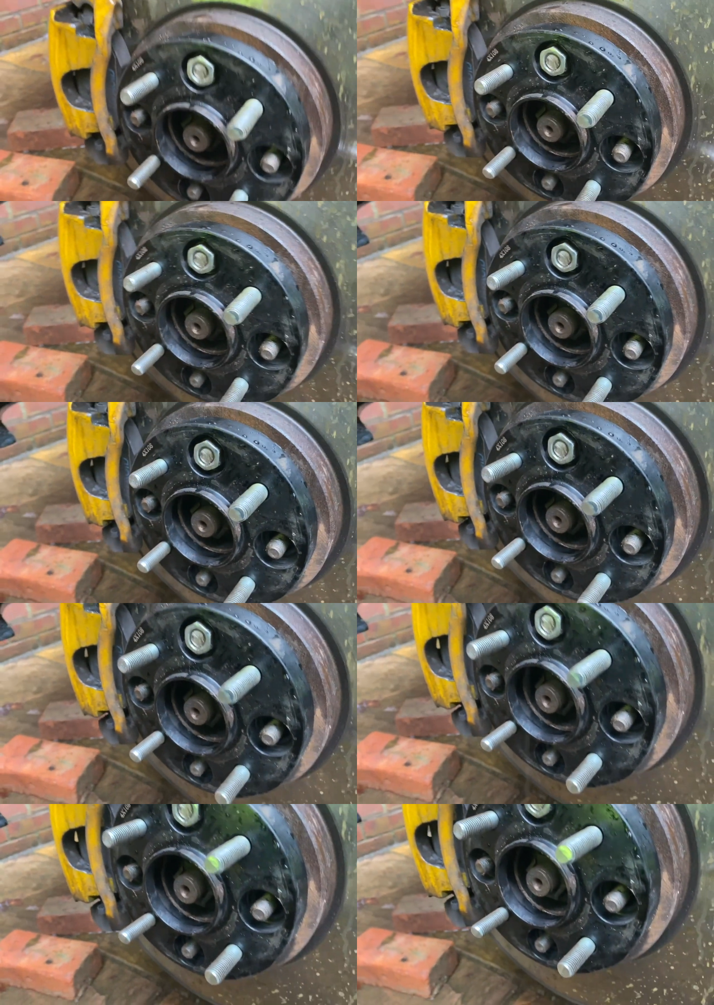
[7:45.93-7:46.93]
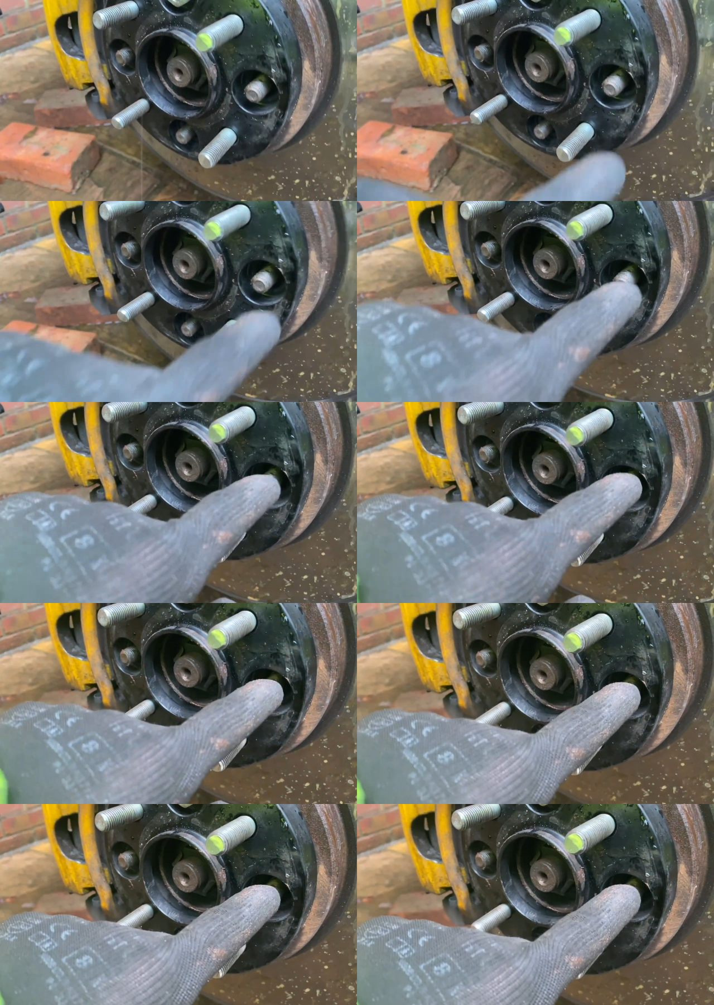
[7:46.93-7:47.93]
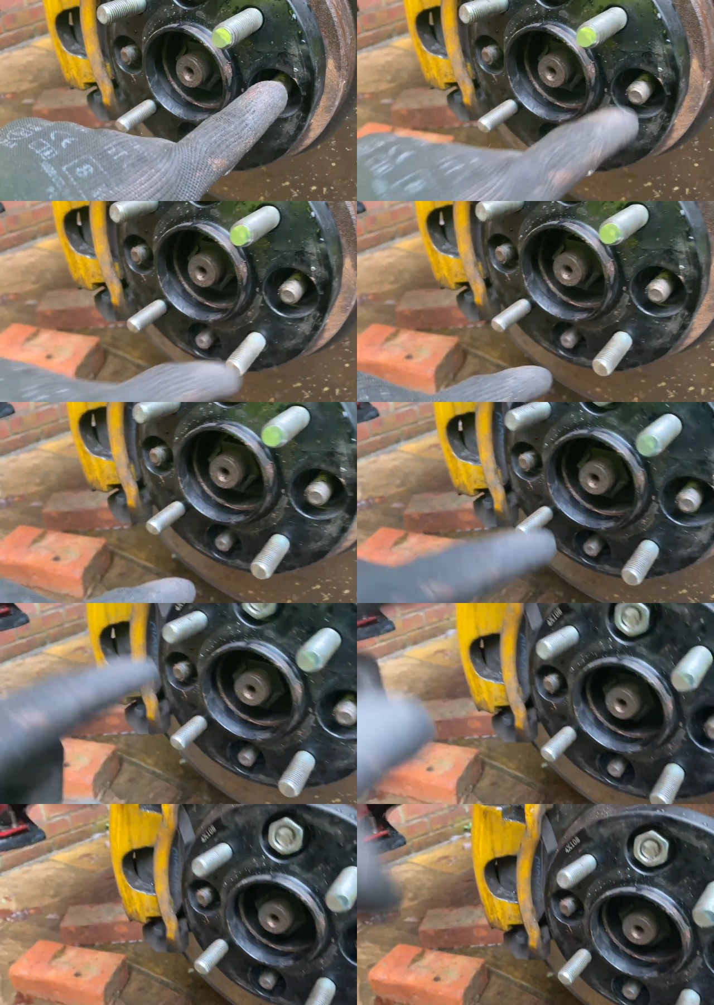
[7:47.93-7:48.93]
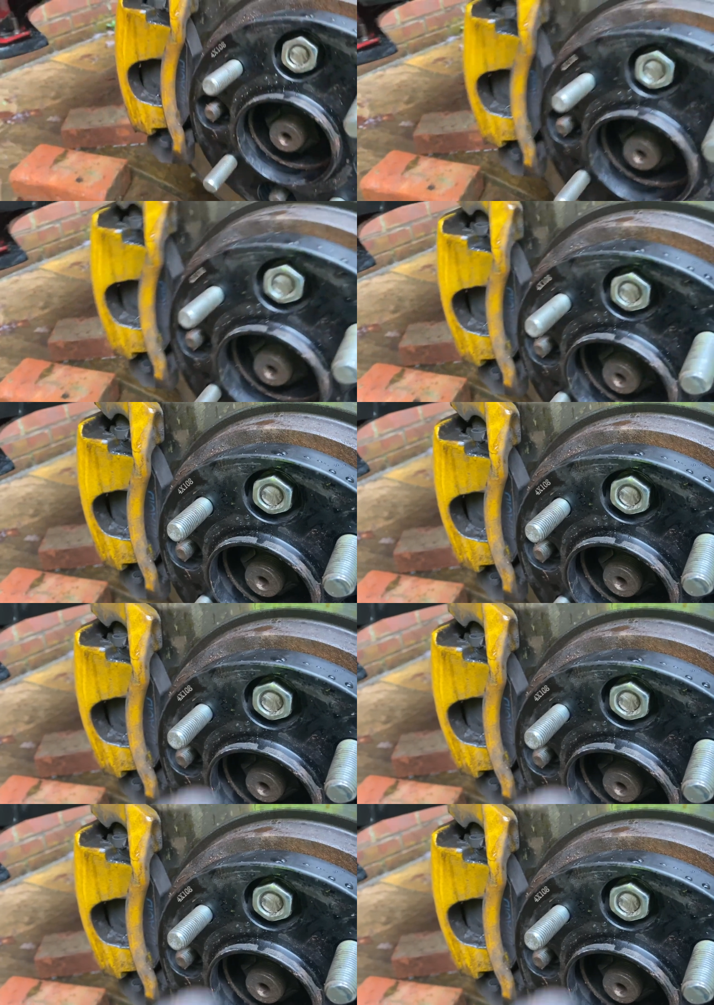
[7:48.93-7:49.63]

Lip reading: [unreadable: no face in view]